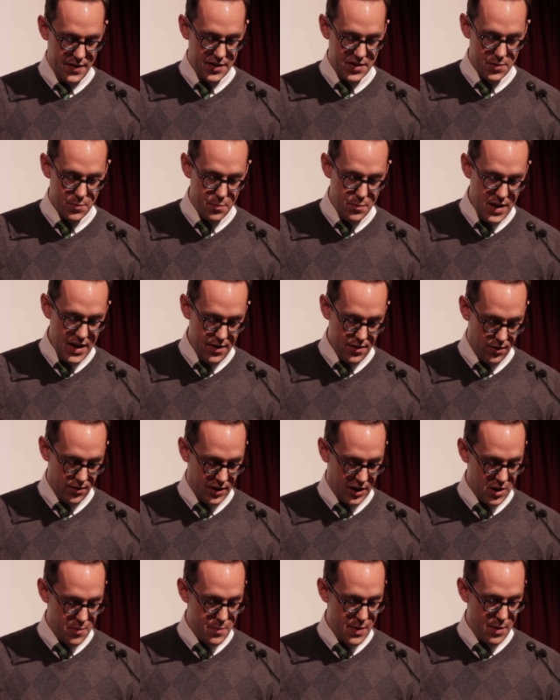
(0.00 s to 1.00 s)
This
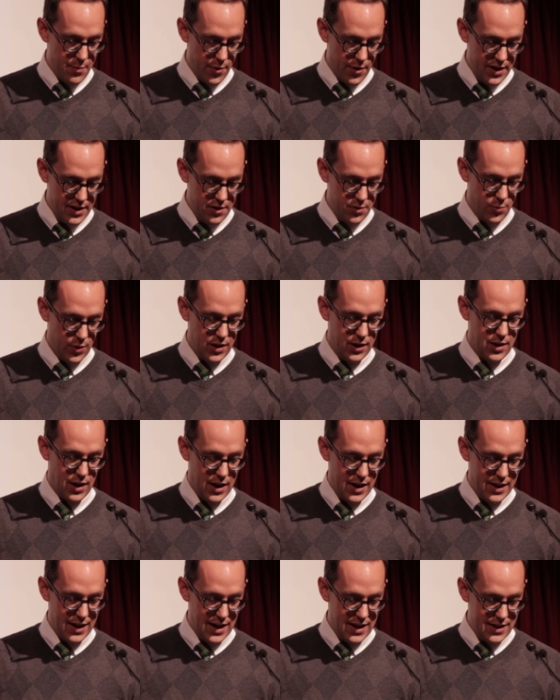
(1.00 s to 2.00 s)
meal commemorated what
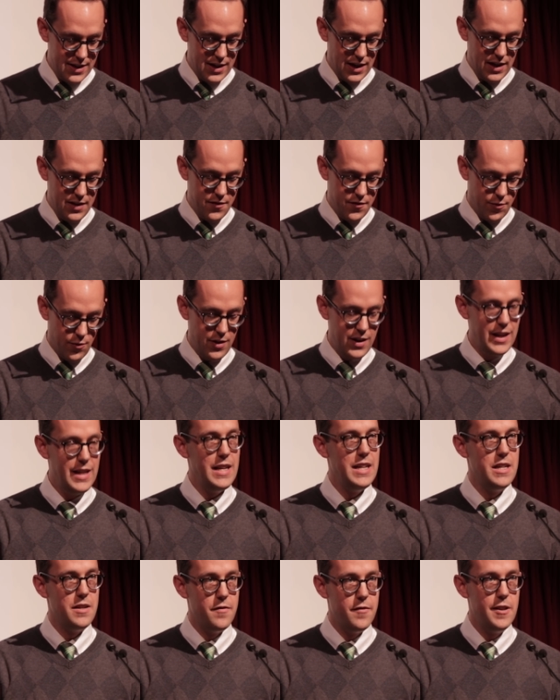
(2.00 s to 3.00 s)
God had done for an
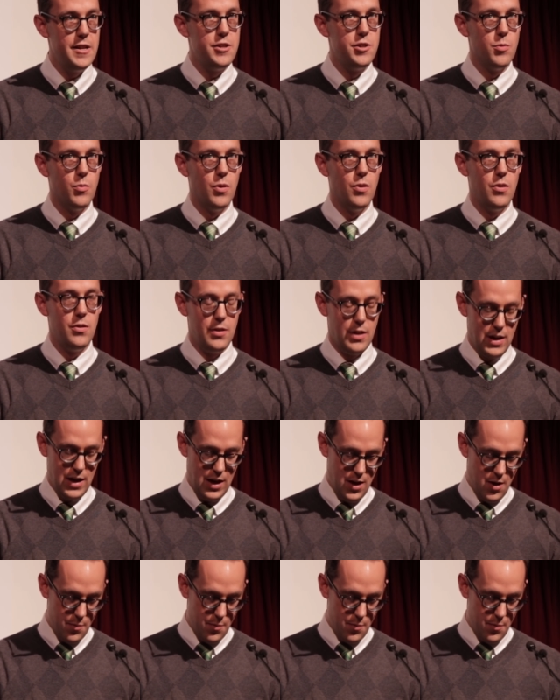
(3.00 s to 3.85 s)
individual,